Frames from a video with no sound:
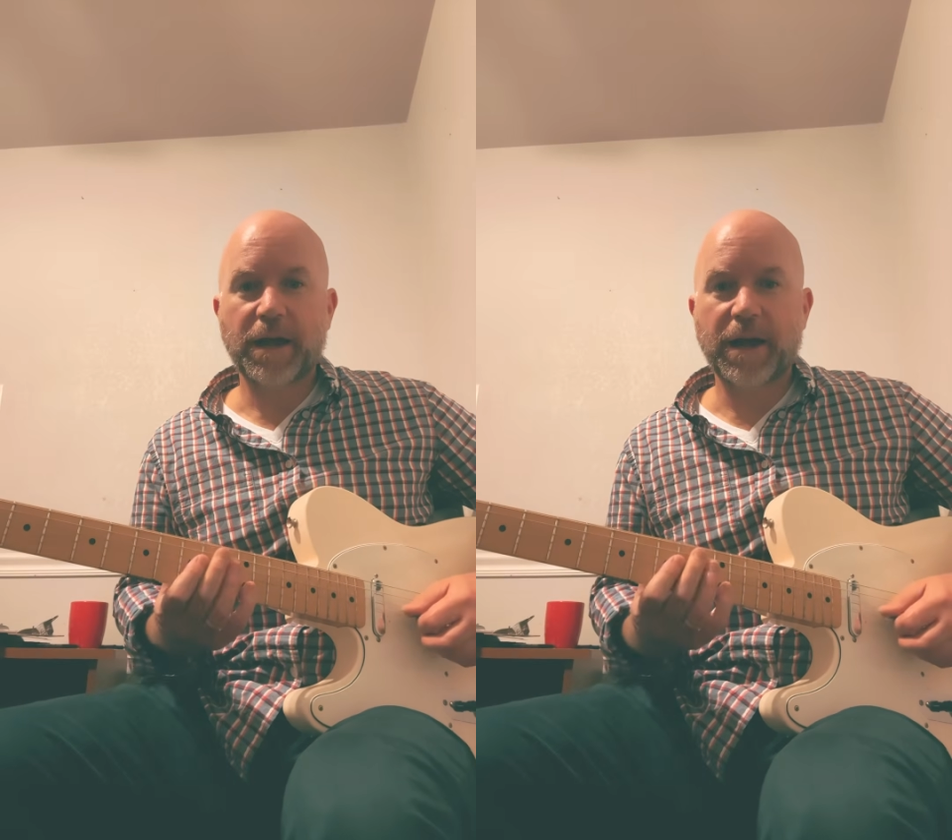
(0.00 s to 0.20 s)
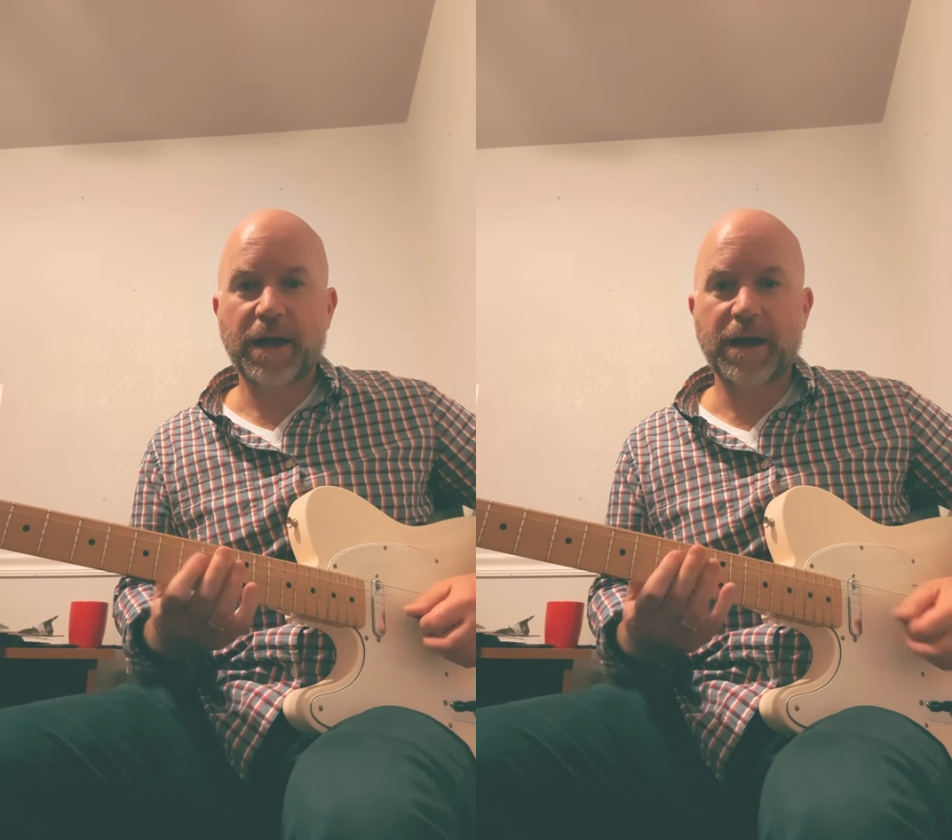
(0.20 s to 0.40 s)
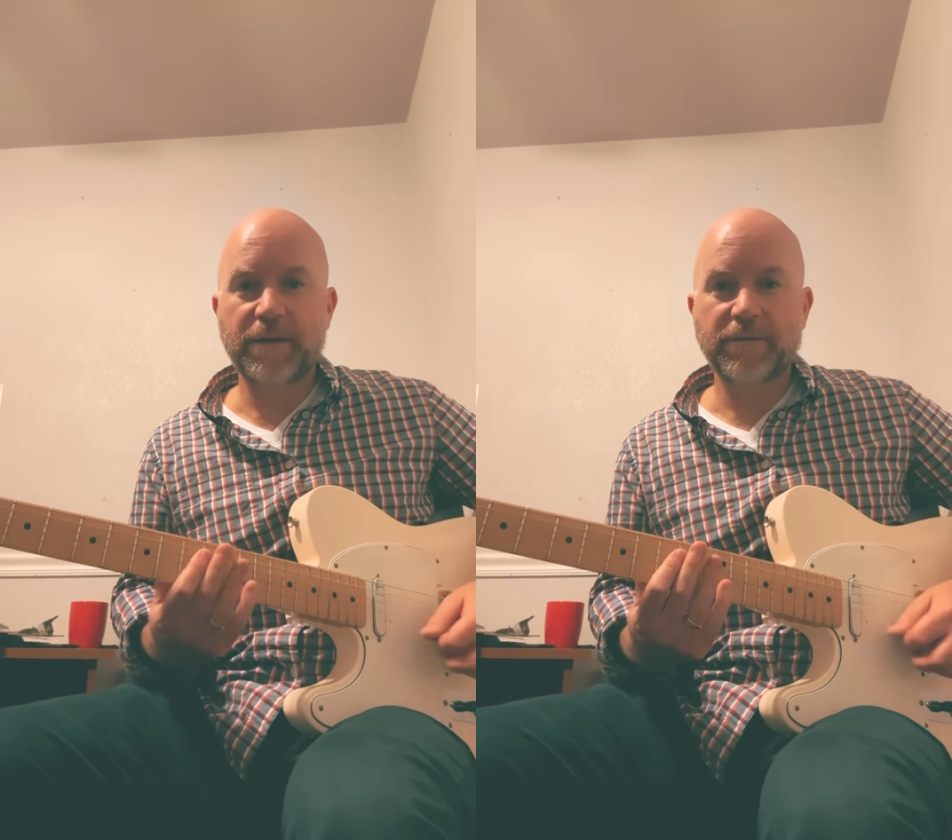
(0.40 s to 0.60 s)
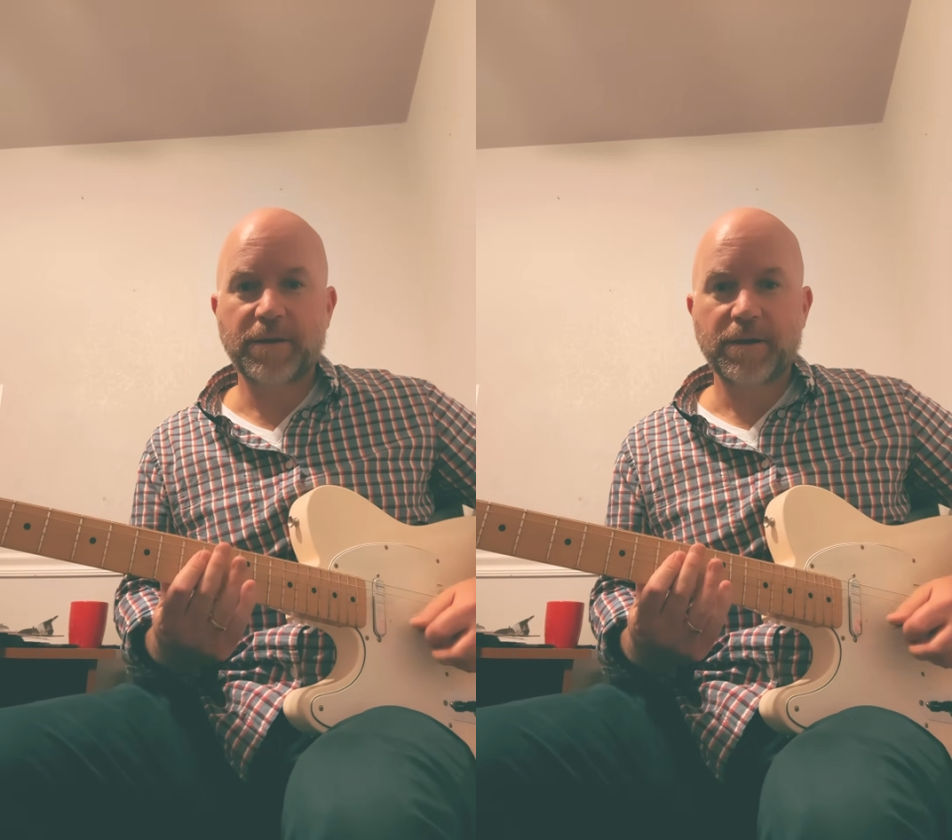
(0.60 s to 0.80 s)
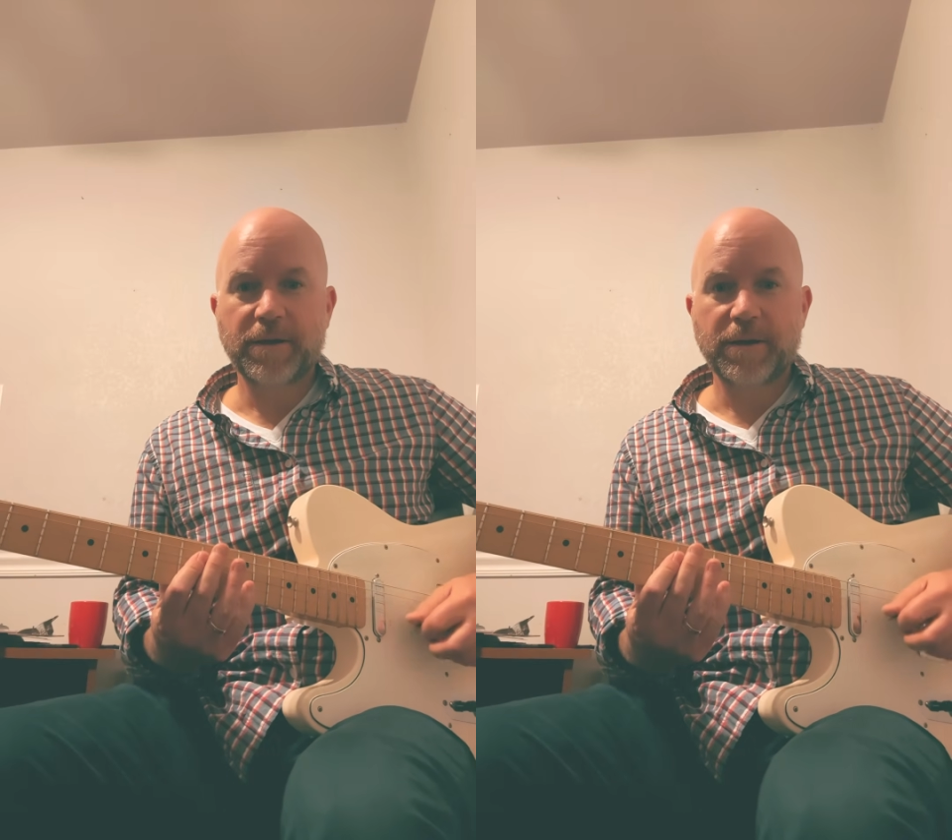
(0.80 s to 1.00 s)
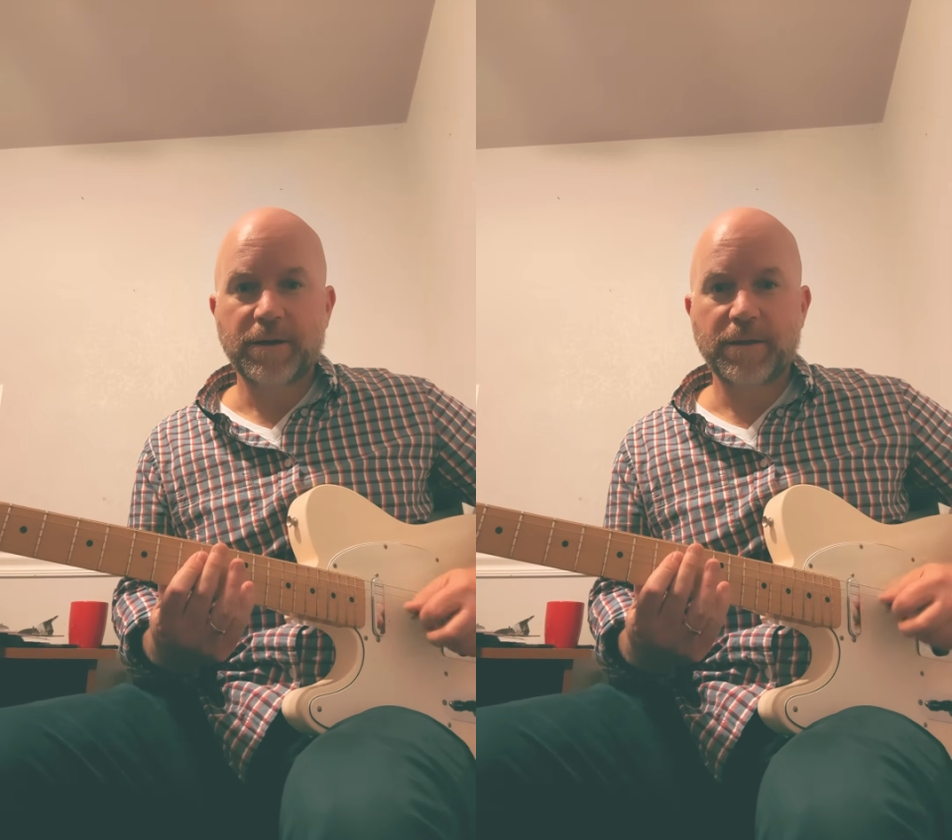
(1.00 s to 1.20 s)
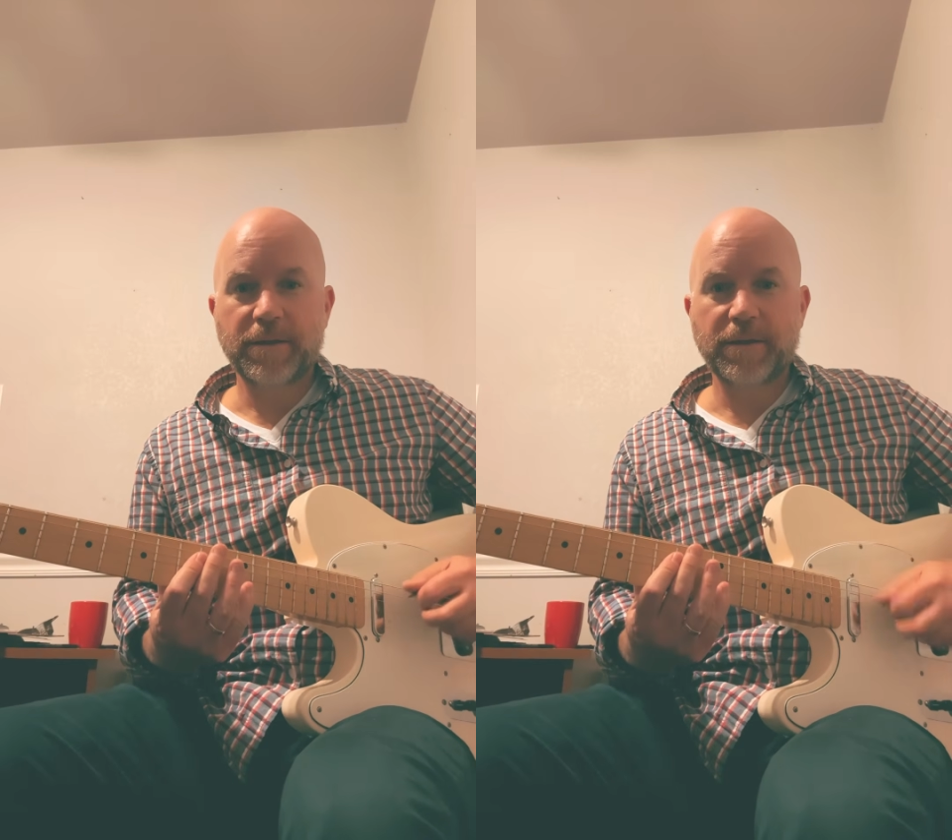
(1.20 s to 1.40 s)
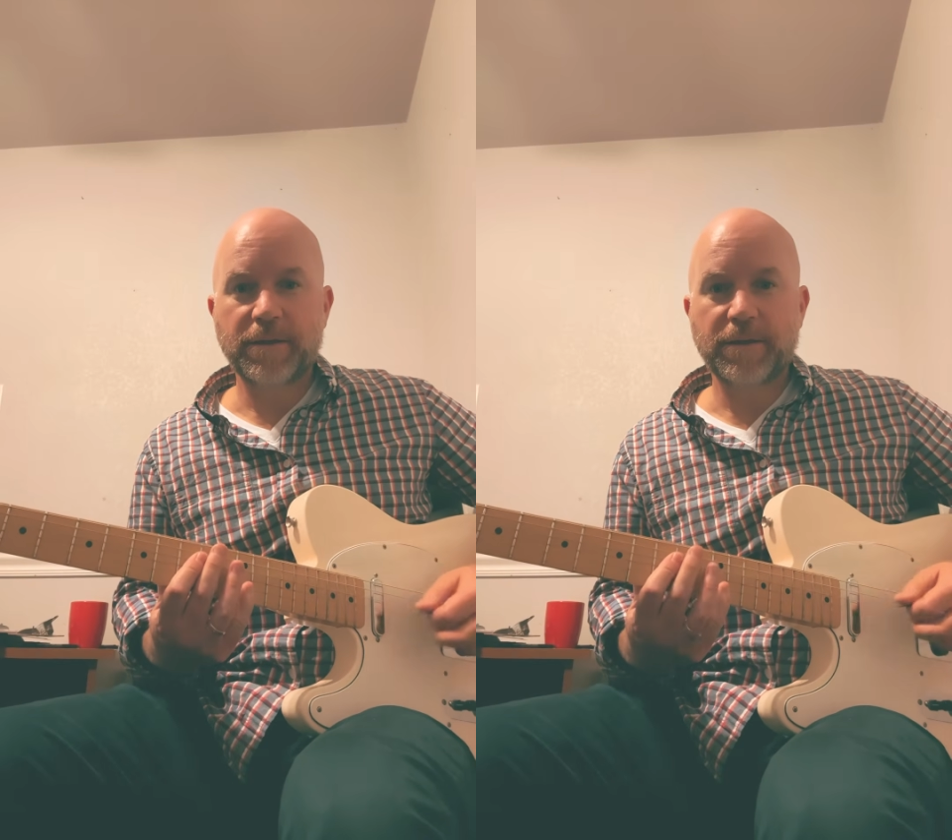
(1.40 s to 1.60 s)
I have
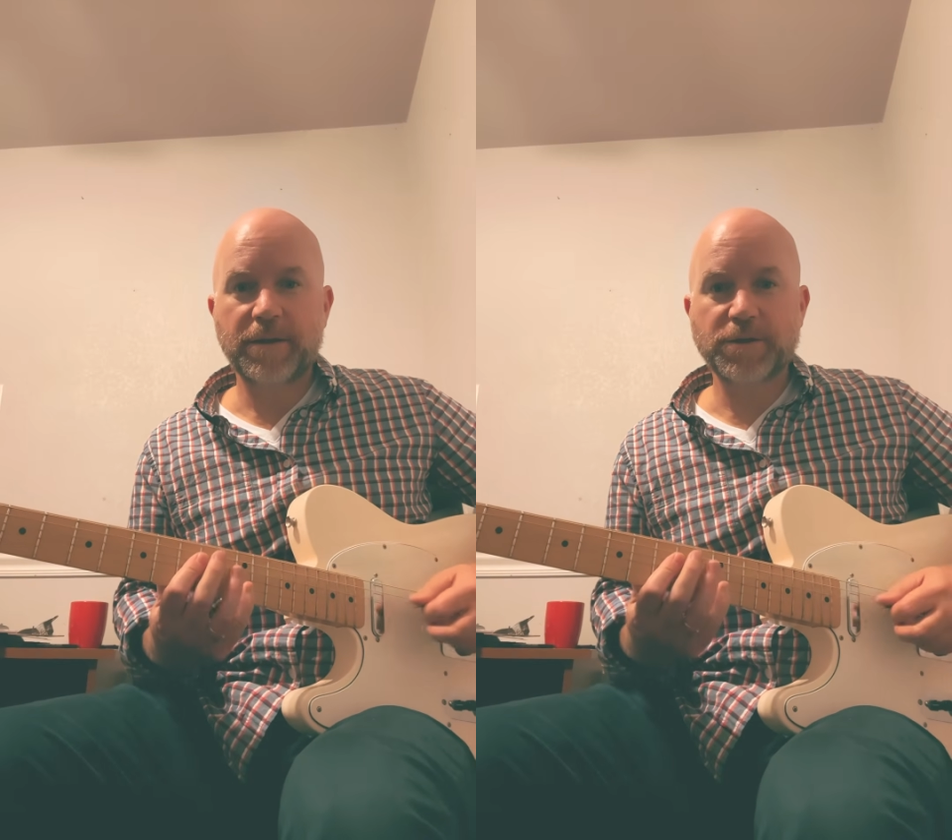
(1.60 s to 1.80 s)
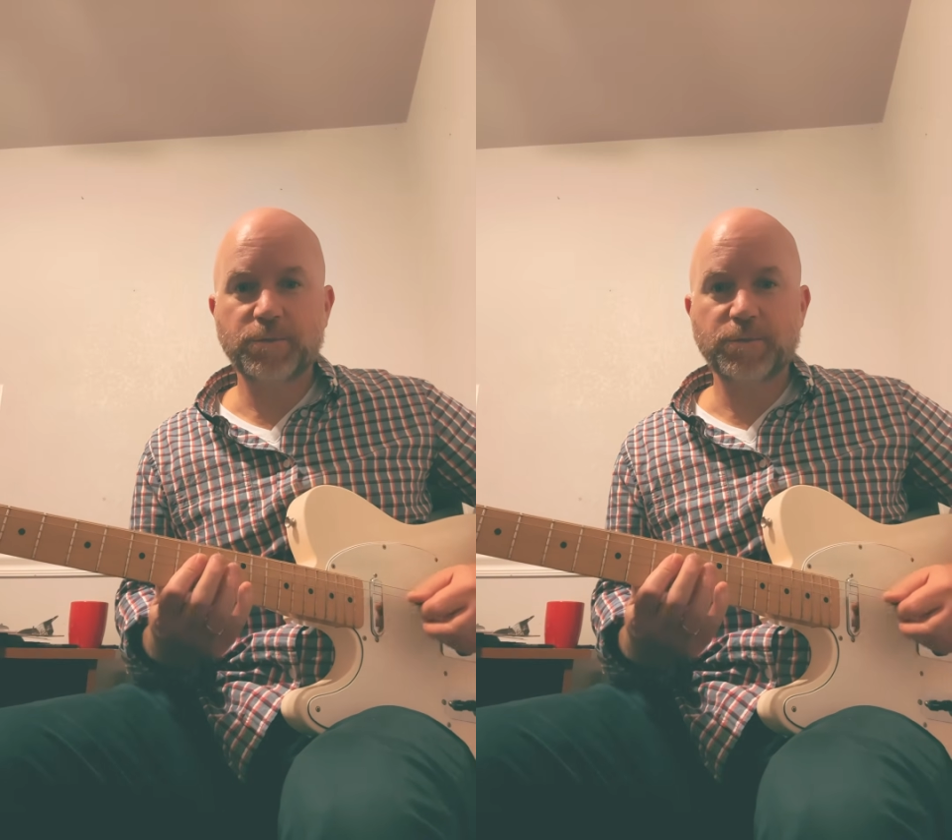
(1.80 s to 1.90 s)
this